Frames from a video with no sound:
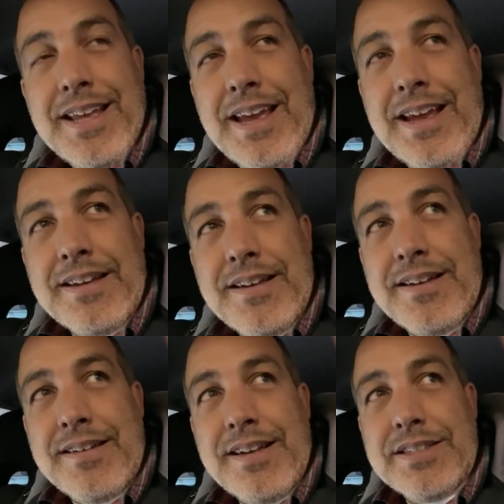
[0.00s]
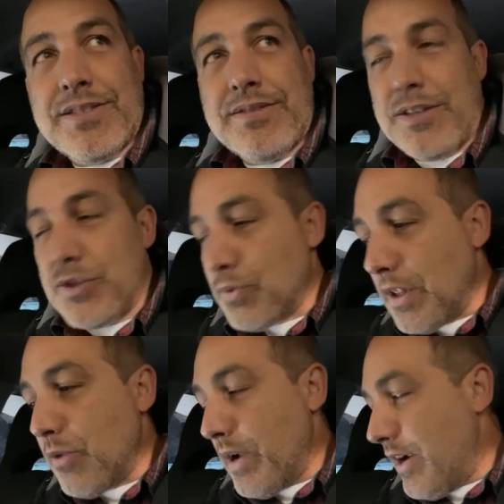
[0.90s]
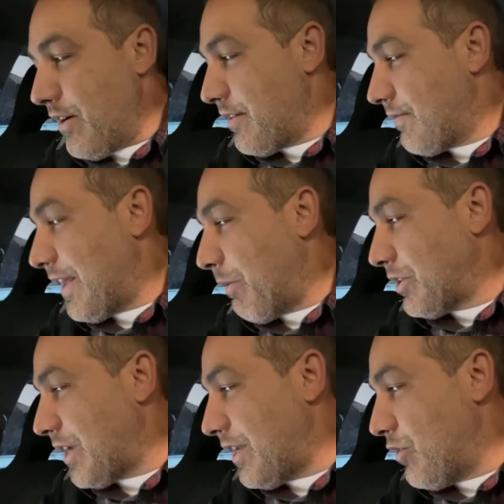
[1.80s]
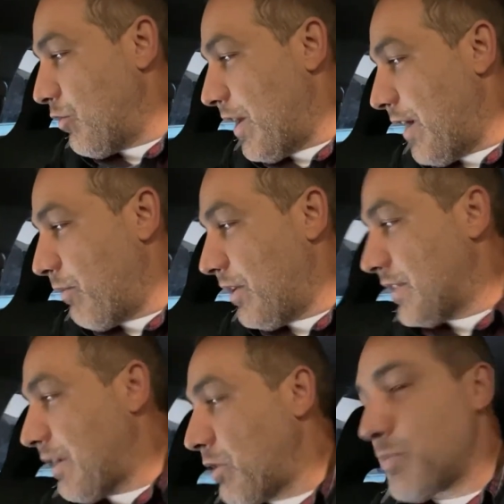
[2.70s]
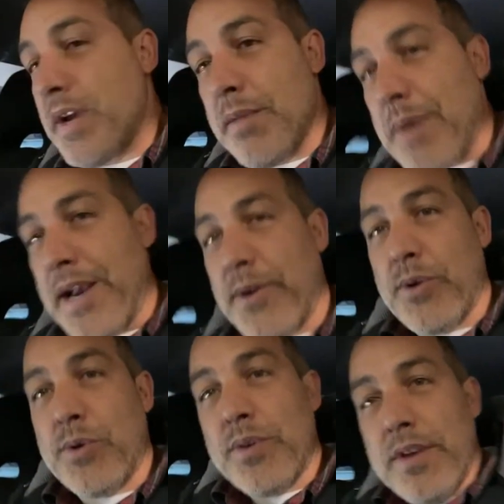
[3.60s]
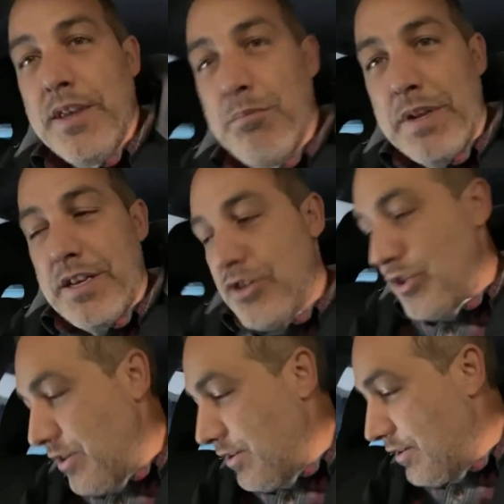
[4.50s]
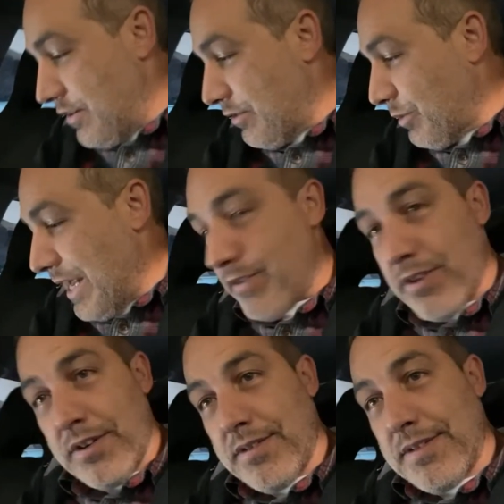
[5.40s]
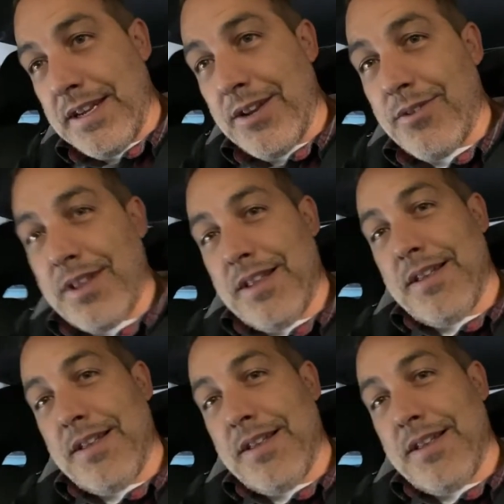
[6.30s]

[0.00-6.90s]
And it's really weird. I wish I knew why it was. I wish my micro, miniature, whatever, you know,